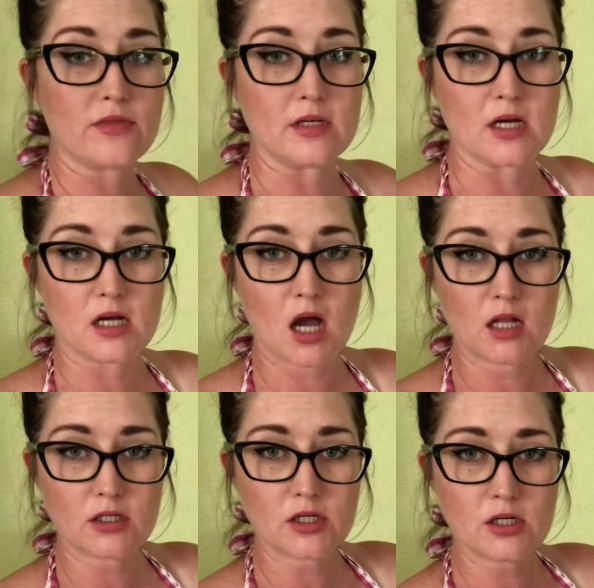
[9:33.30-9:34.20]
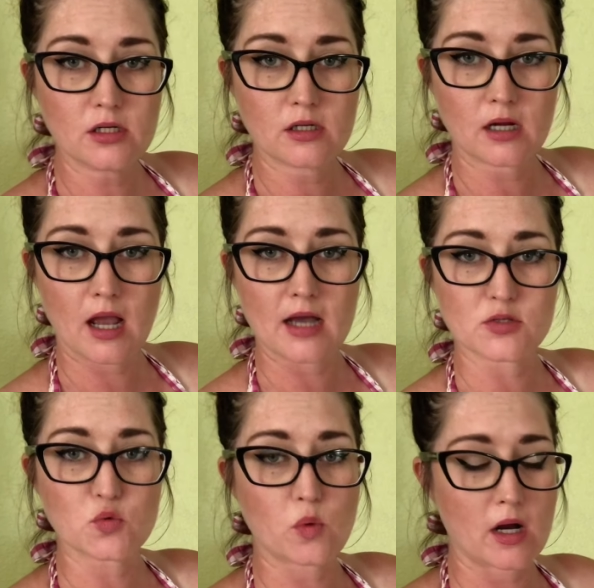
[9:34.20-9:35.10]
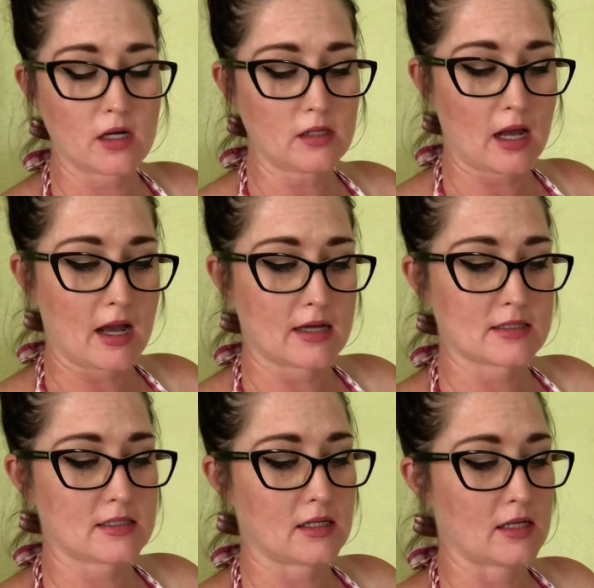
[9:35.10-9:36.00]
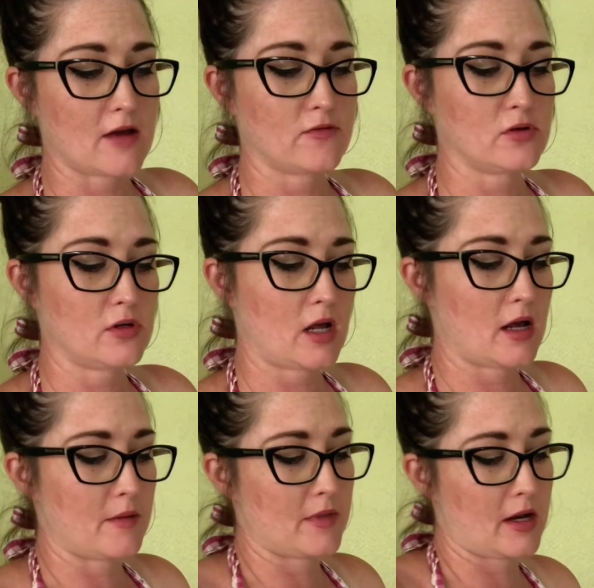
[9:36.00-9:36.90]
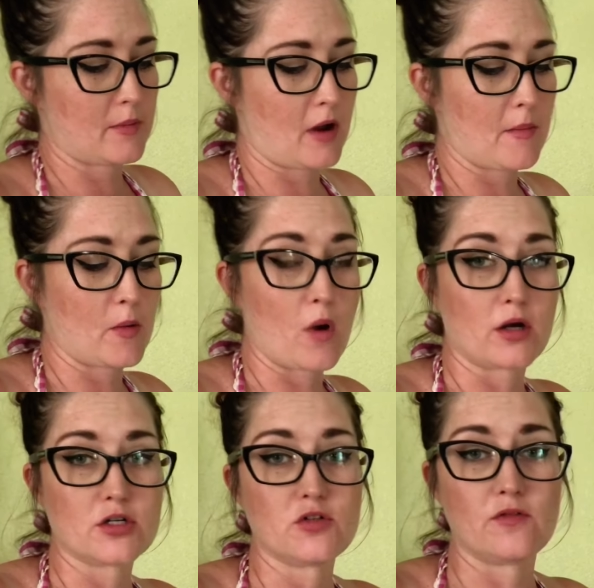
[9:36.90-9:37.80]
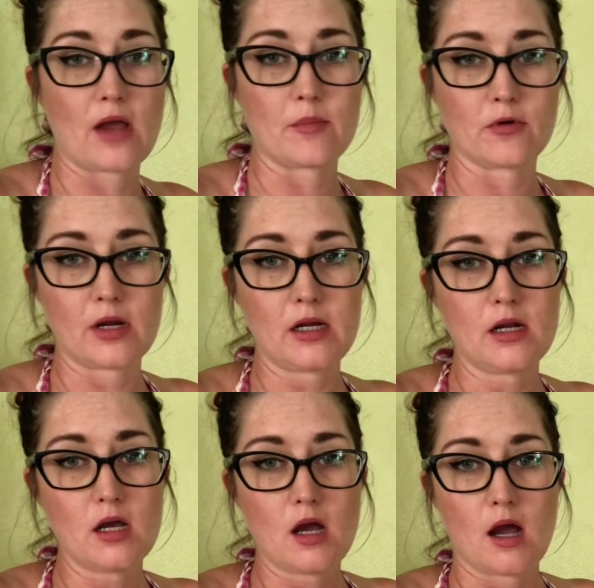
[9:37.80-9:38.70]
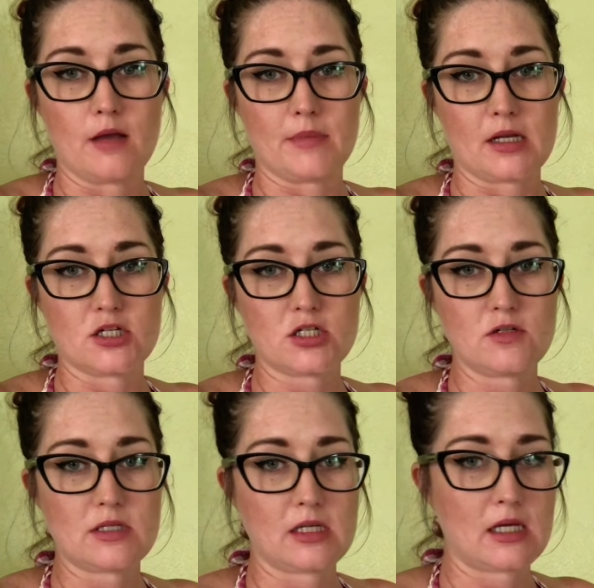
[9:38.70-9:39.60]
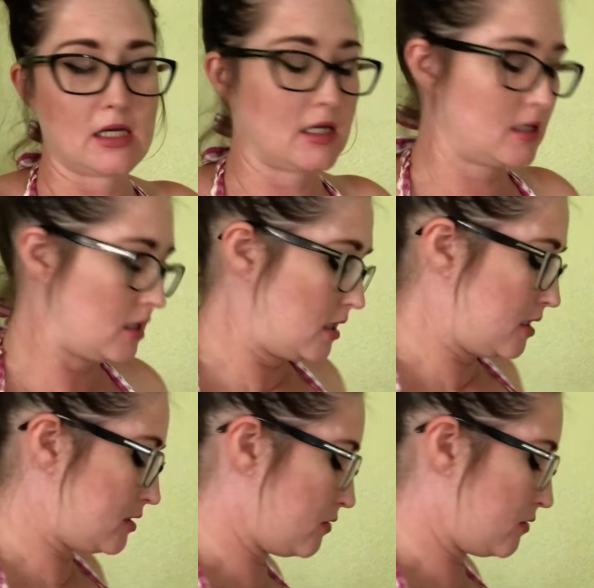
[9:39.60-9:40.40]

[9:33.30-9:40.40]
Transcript: the color as well as the level that I've got my water to evaporate by just using the heat. So